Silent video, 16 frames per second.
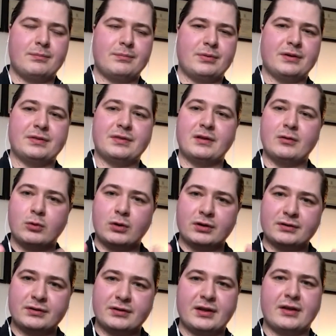but they
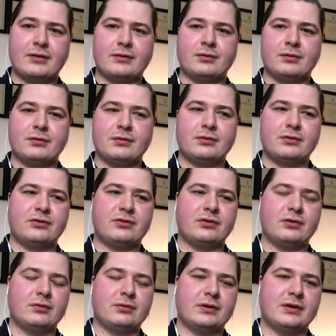work together.
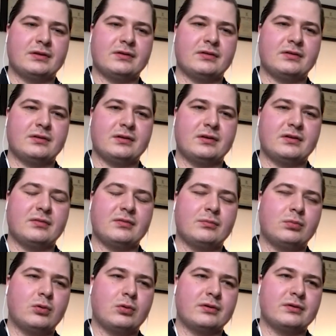So it's
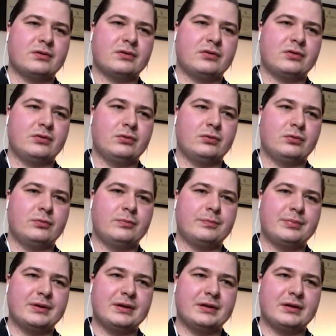important to
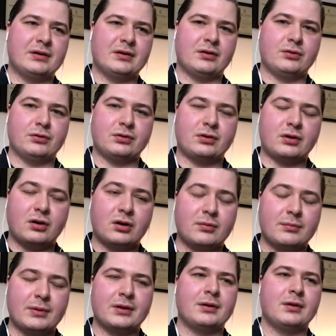be in good
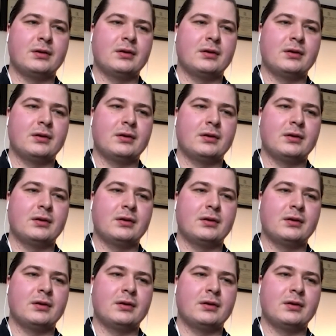karma,